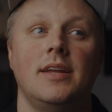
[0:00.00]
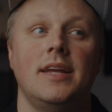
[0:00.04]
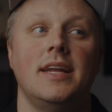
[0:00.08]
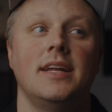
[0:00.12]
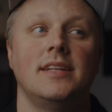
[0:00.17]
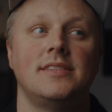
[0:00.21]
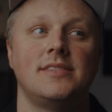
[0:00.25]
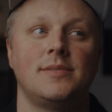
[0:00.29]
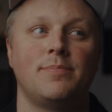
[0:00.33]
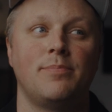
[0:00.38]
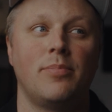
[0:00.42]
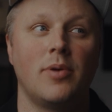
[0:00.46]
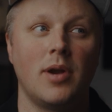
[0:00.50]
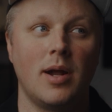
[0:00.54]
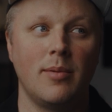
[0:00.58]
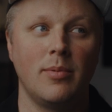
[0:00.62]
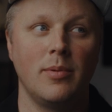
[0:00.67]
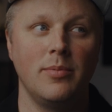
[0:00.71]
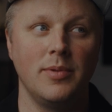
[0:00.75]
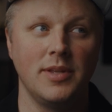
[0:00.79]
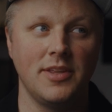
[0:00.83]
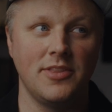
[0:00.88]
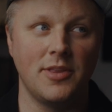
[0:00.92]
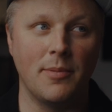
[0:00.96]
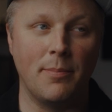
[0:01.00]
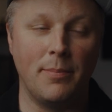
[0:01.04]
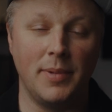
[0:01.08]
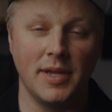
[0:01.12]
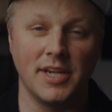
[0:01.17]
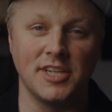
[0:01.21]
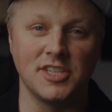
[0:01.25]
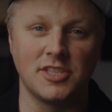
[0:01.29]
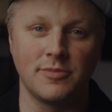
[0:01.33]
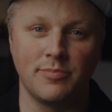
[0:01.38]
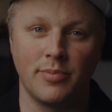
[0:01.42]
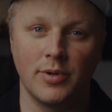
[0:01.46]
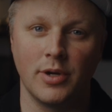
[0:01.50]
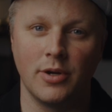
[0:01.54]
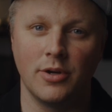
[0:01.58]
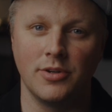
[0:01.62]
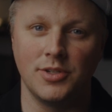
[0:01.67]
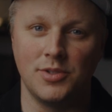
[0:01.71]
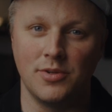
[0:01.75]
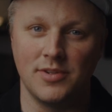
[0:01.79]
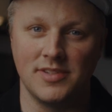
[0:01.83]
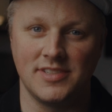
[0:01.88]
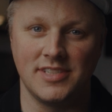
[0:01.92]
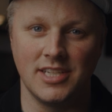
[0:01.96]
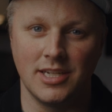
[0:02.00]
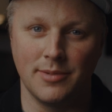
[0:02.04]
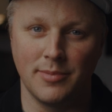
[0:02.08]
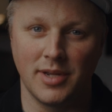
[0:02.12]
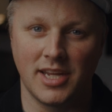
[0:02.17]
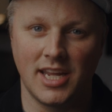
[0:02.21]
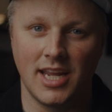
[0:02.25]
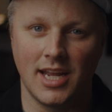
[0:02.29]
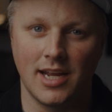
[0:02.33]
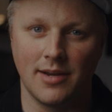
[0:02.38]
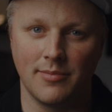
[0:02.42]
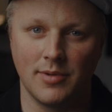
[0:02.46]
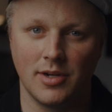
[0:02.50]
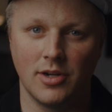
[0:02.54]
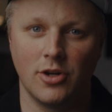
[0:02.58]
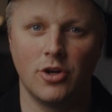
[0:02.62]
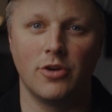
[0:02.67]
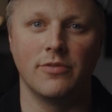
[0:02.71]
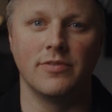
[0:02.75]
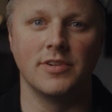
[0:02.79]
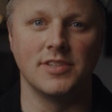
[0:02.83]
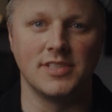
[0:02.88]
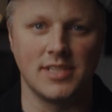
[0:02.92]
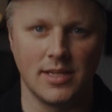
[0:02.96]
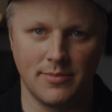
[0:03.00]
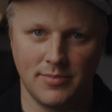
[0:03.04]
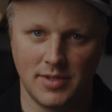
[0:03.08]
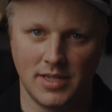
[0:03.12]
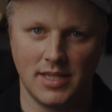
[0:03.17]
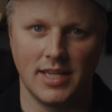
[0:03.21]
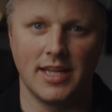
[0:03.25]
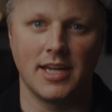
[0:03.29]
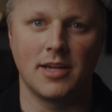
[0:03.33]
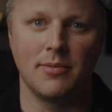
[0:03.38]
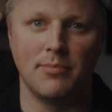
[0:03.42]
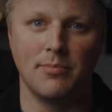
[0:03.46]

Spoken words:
It's probably the biggest pro to a cinema camera over something like a